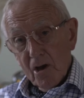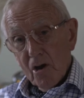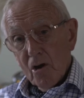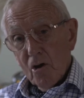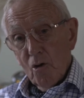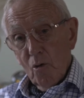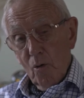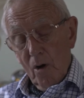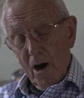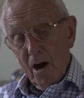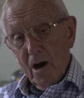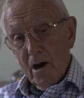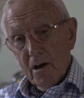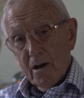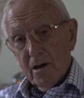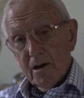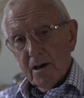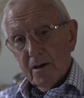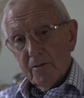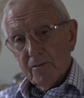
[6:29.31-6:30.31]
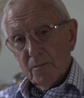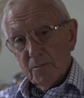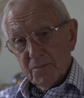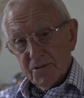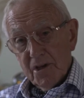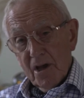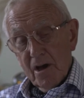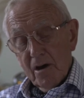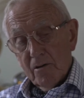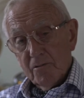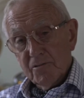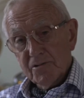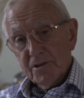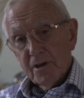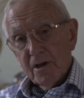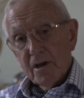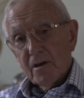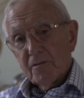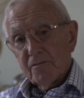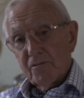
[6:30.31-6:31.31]
who are themselves
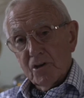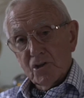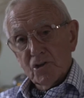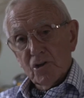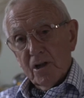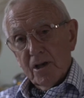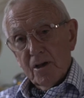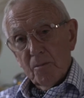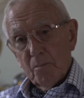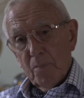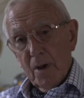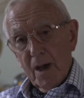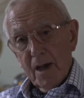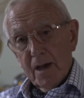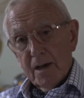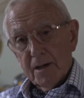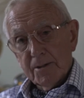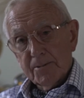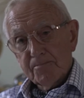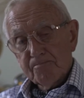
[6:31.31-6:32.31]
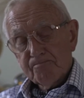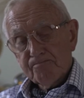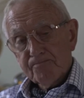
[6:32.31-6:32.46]
visually impaired.